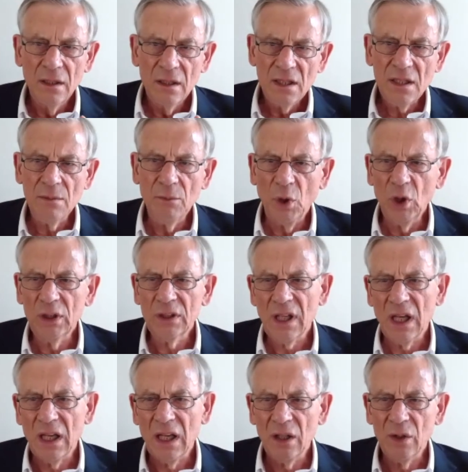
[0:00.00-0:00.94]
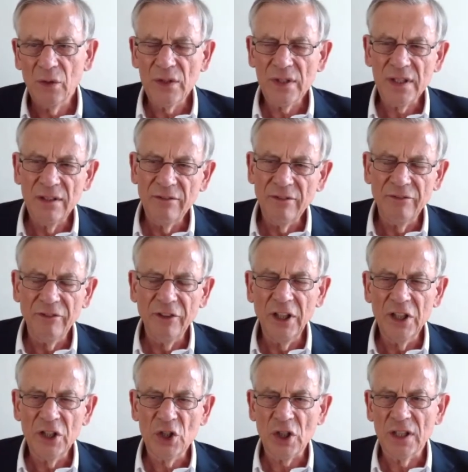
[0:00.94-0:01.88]
small towns, even
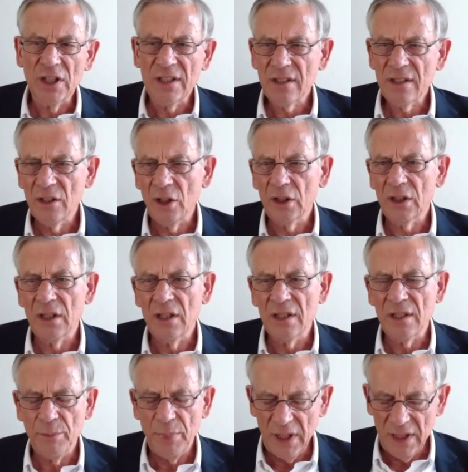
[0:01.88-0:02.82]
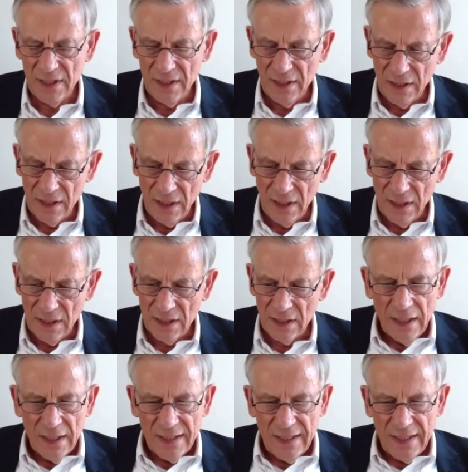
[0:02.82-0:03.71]
villages, not in the big cities,